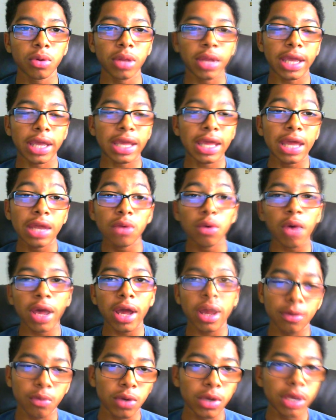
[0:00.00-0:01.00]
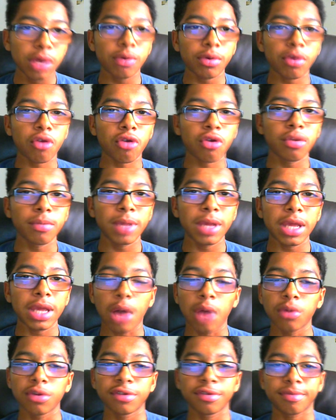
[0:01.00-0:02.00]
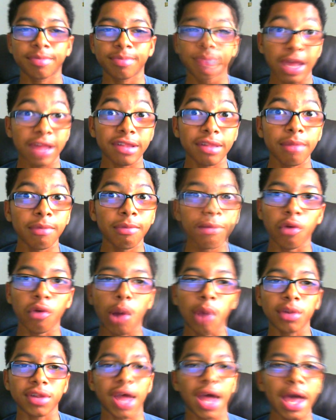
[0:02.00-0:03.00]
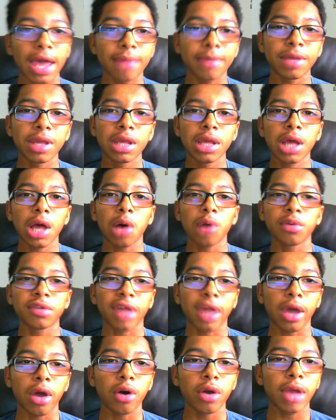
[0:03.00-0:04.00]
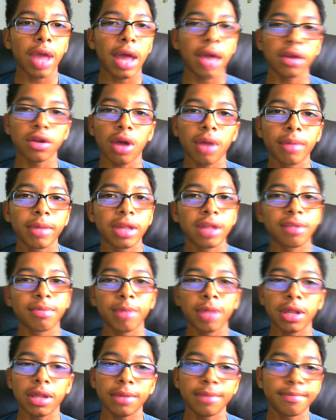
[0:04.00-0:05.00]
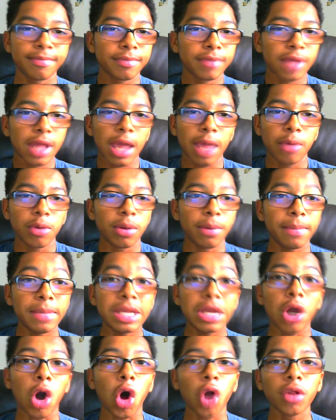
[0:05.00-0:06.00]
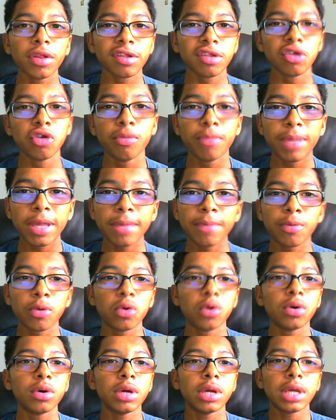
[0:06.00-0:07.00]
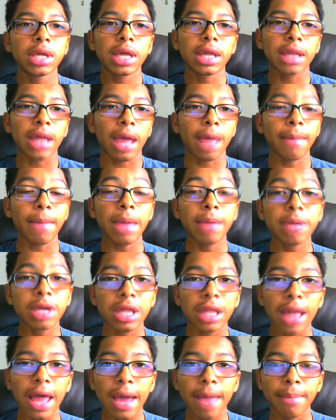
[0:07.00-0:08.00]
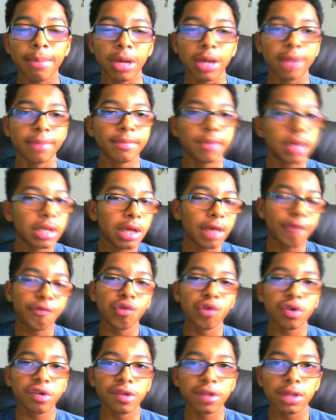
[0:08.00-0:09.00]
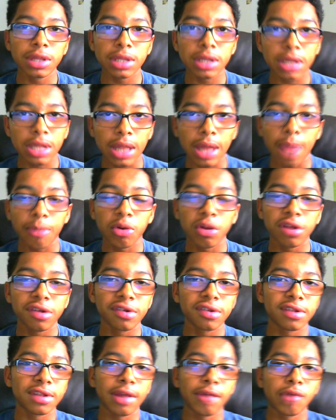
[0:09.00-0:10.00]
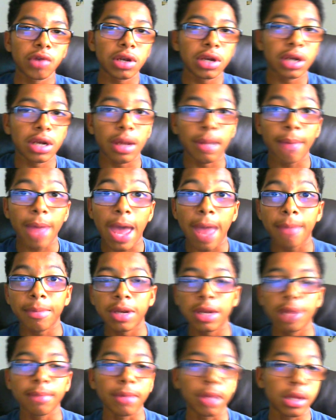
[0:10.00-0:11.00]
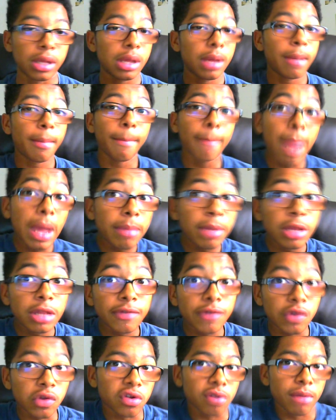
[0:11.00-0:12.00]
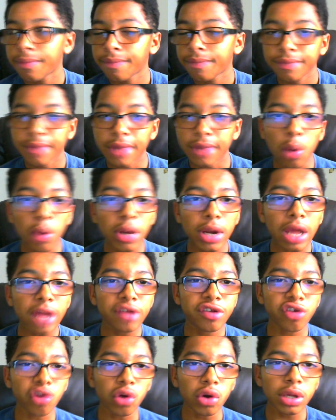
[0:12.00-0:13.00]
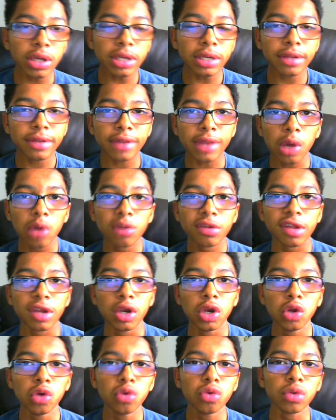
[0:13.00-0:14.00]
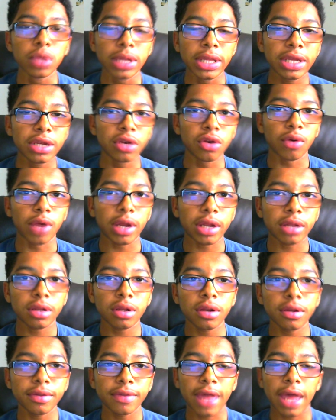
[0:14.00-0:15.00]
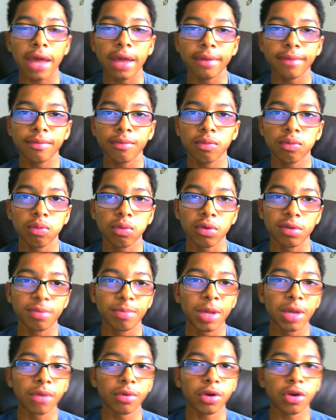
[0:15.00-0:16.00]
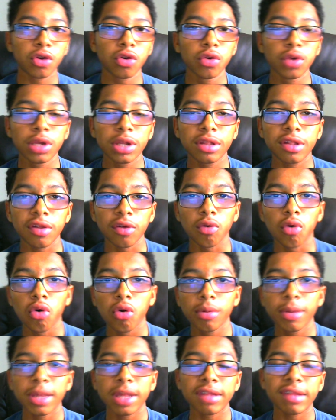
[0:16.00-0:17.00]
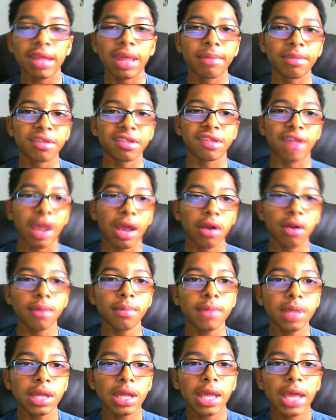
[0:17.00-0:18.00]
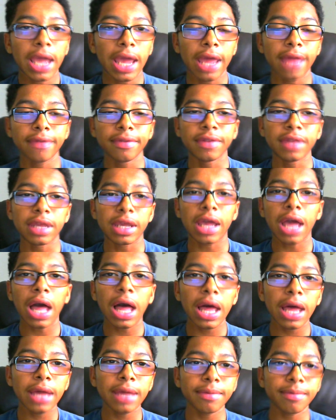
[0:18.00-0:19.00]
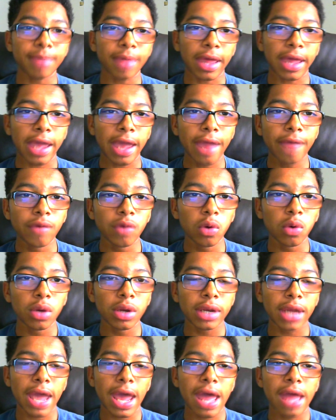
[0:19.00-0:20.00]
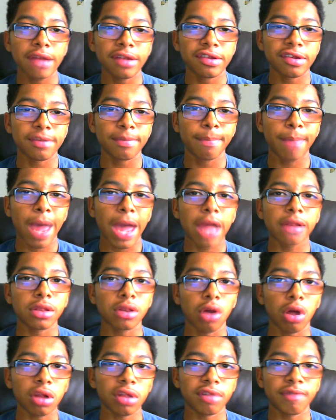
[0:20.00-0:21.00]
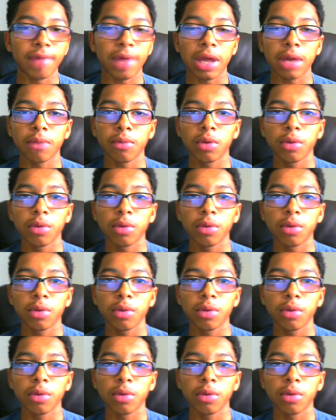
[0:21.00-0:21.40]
Like NY, when he recruited me, I was, like I said before, I was hyped. I was like, oh yeah, dude, I'm gonna get to be able to meet all these new people and like maybe collab, but unfortunately the collaborations never ended up happening, but maybe in the future, maybe. Now when I joined, there was a new lead director that was being recruited to Orbit. His name is Zaram, and the guy, like, everyone had just bad thoughts about him.